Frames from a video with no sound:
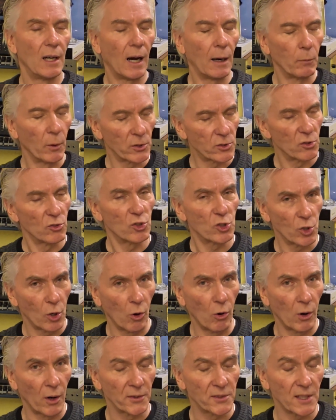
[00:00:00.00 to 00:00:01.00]
I wasn't
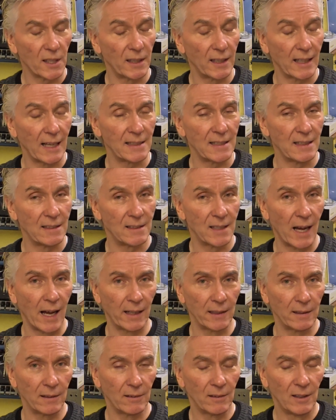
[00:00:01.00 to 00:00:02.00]
sure I was going to get it
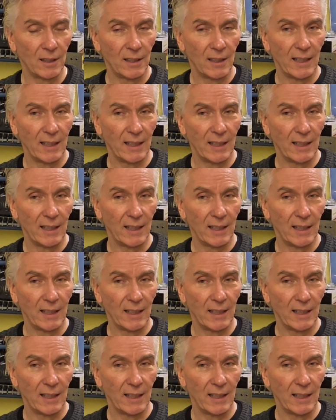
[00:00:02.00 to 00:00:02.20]
done